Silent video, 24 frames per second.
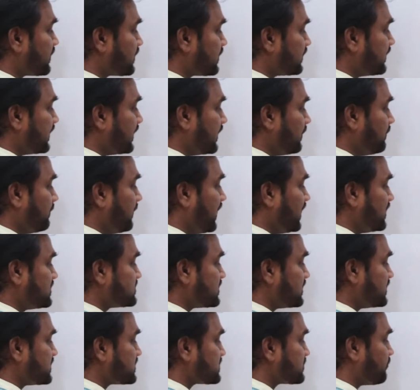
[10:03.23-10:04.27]
The image
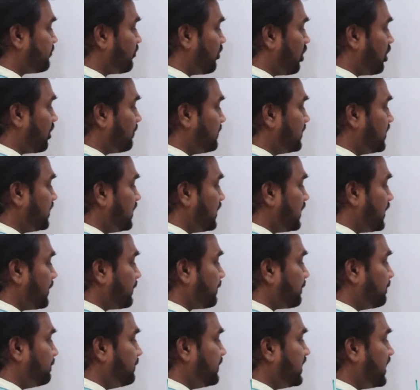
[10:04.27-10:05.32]
is formed
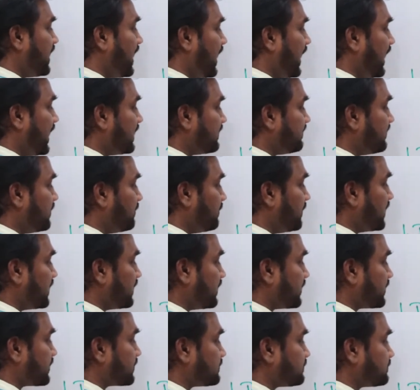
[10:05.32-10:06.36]
behind the mirror.